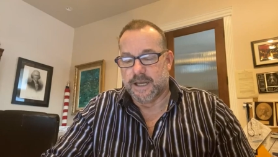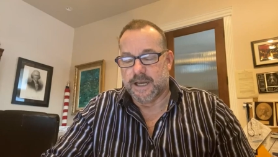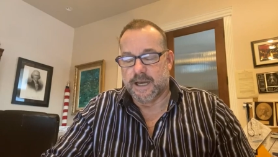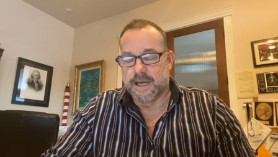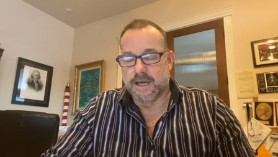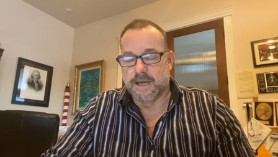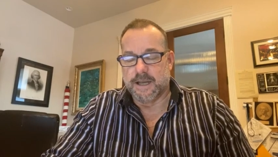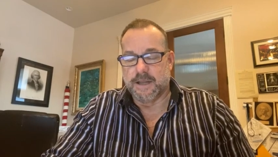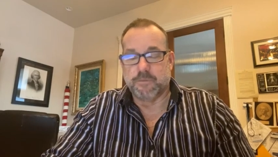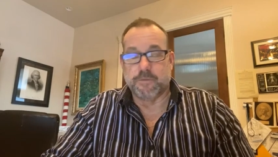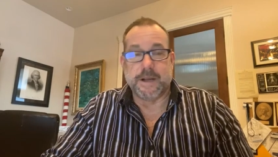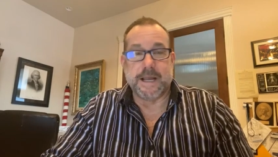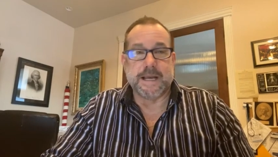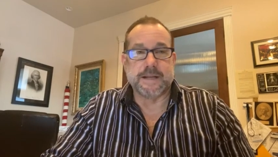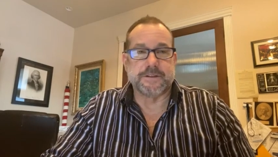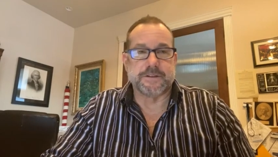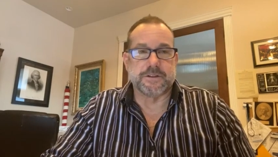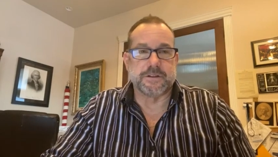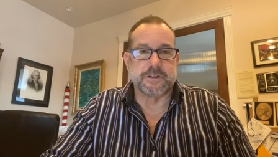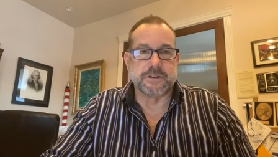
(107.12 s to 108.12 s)
Uh, and we
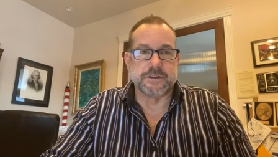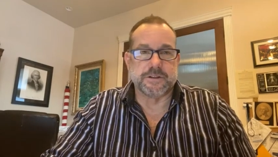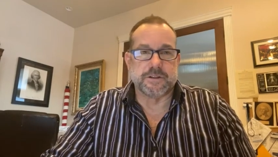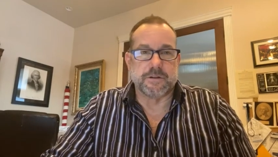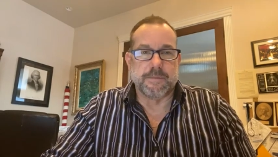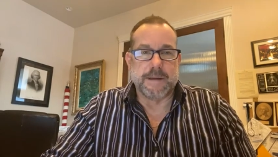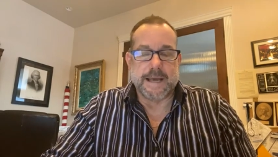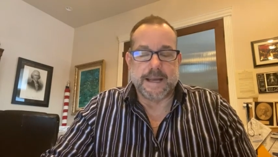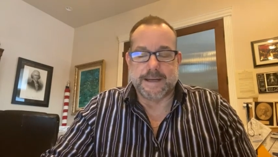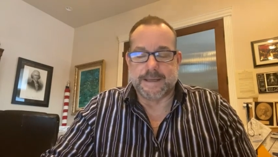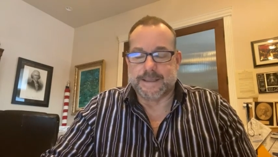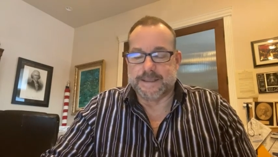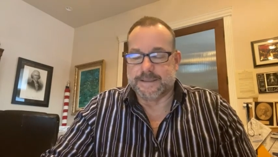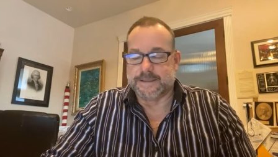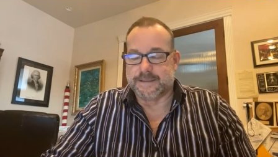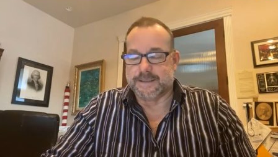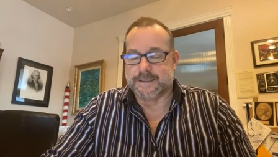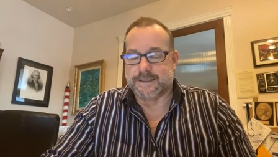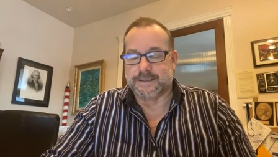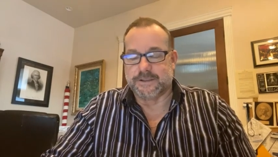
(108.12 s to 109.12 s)
had certain traumatic
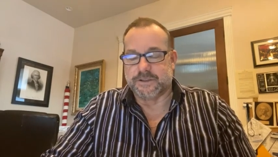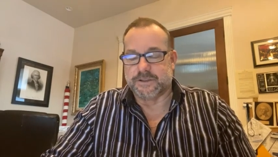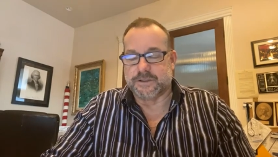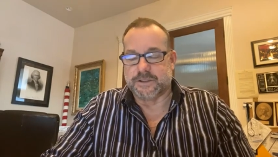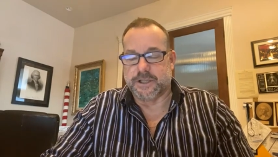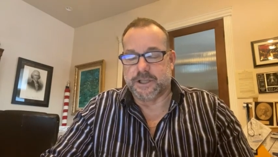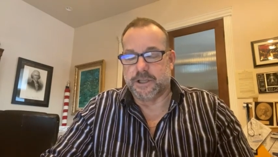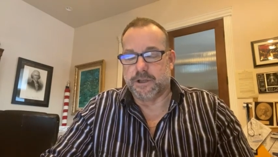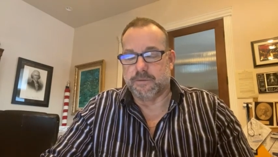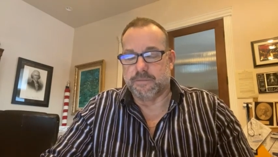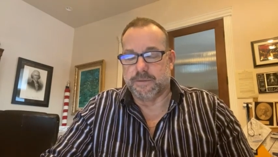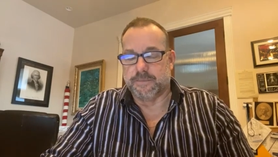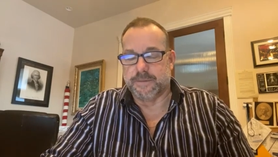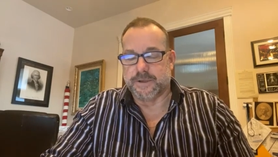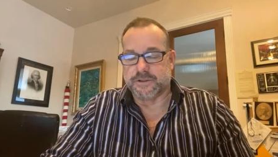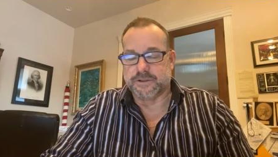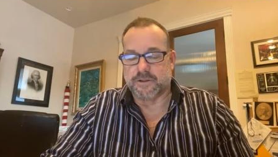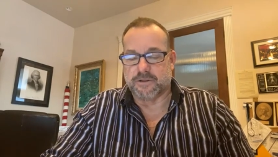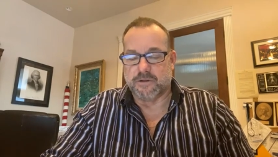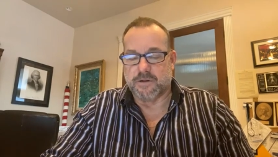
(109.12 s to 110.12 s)
incidences the Cuban
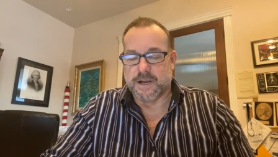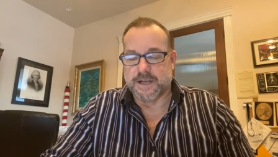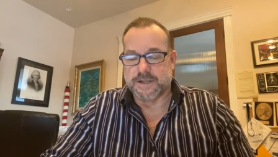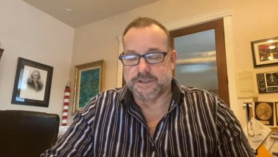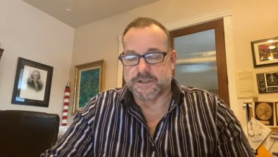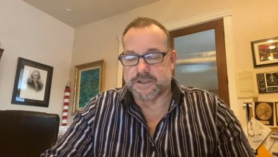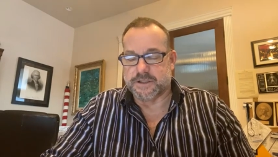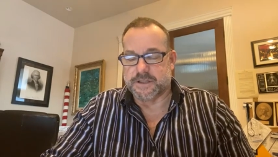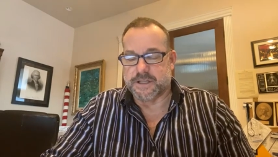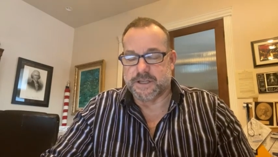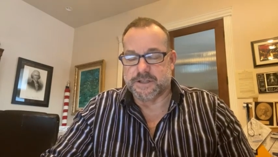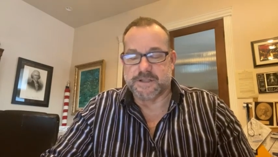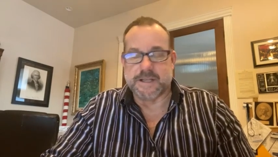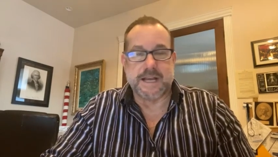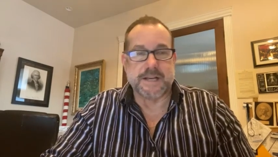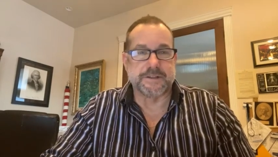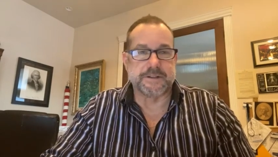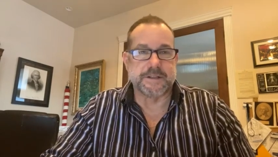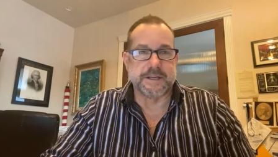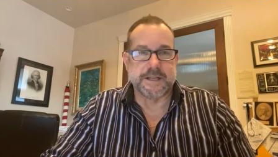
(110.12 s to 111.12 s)
Missile Crisis, the
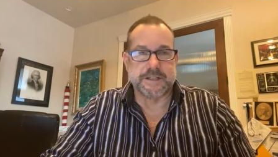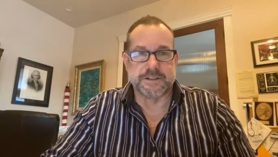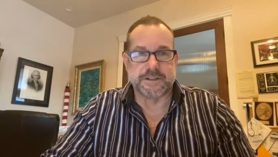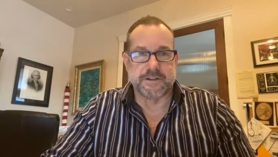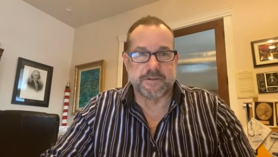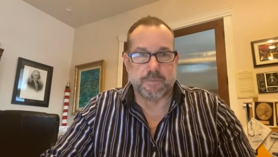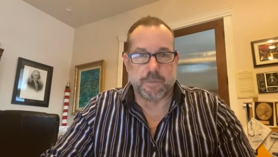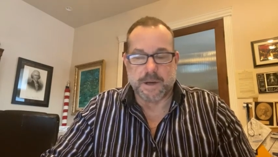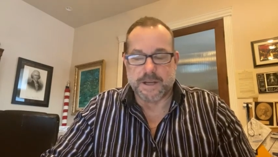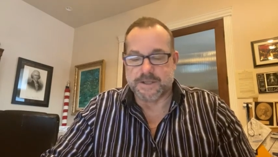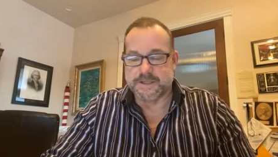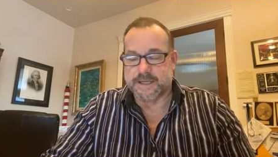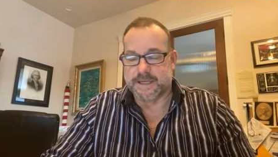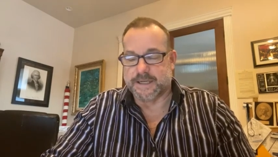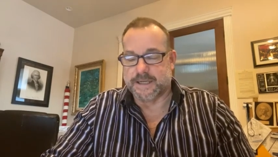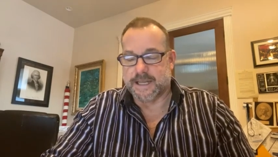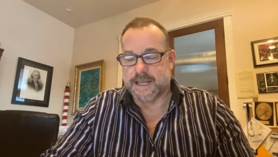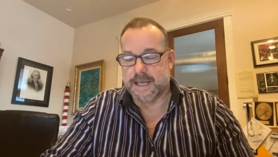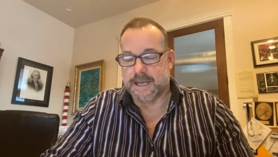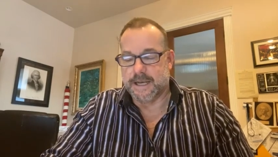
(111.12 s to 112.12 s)
assassination of
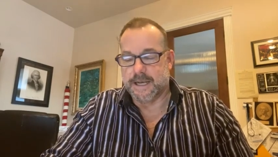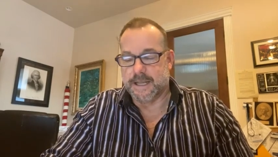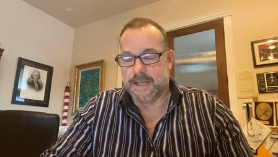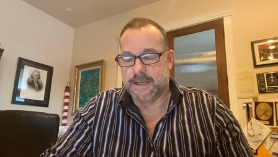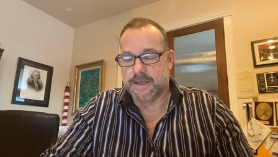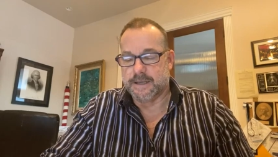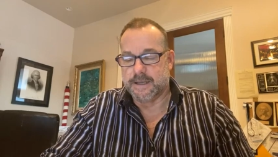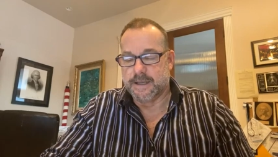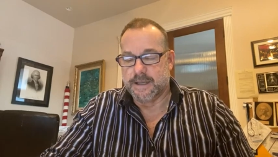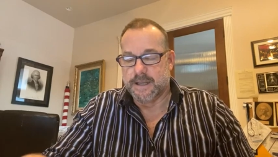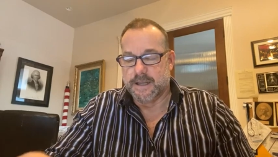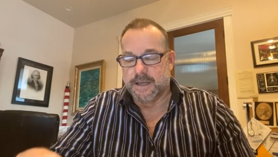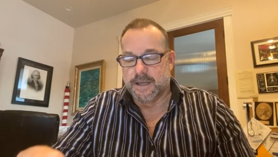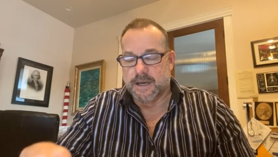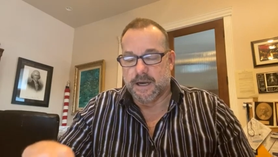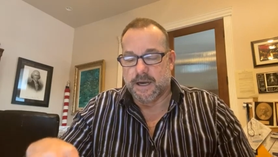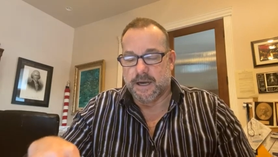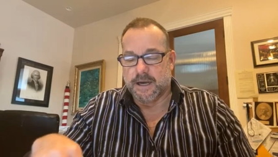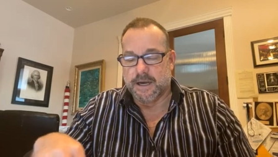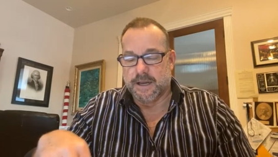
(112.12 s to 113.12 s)
President Kennedy,
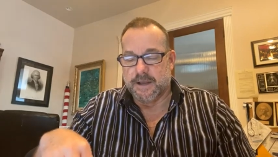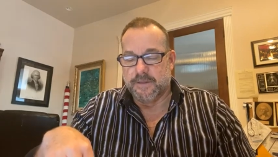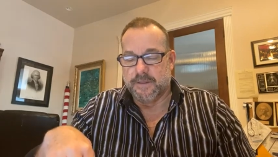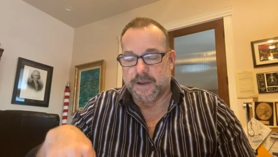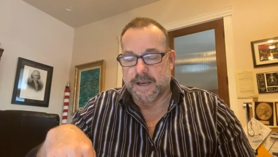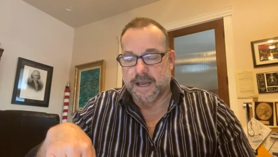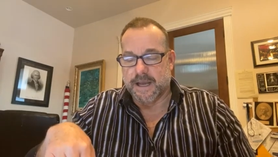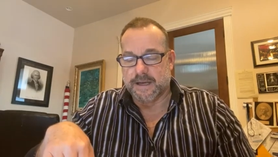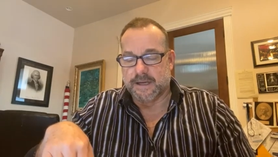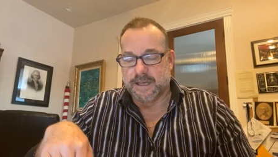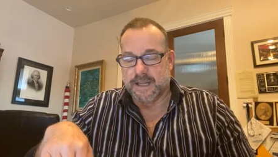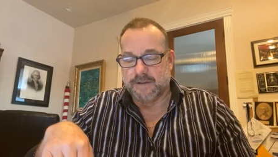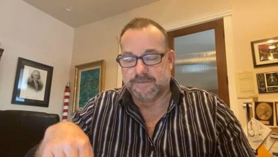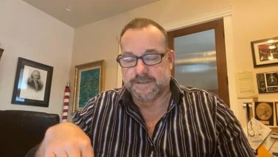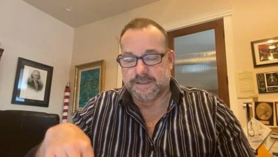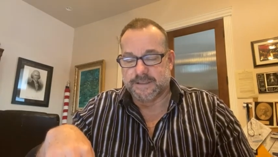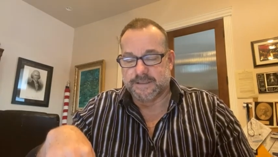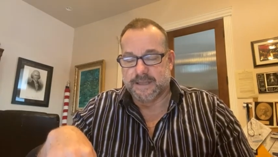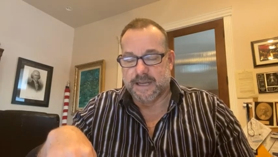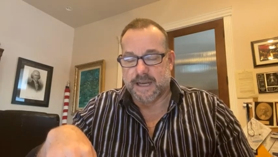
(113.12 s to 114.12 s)
uh, and the 9
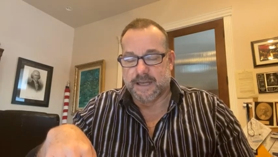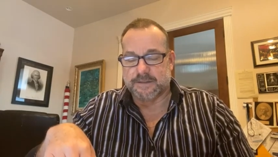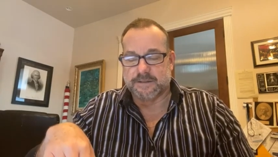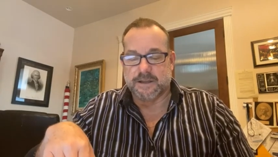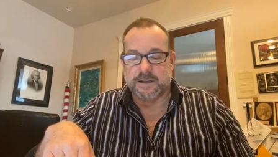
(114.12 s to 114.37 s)
11 attacks.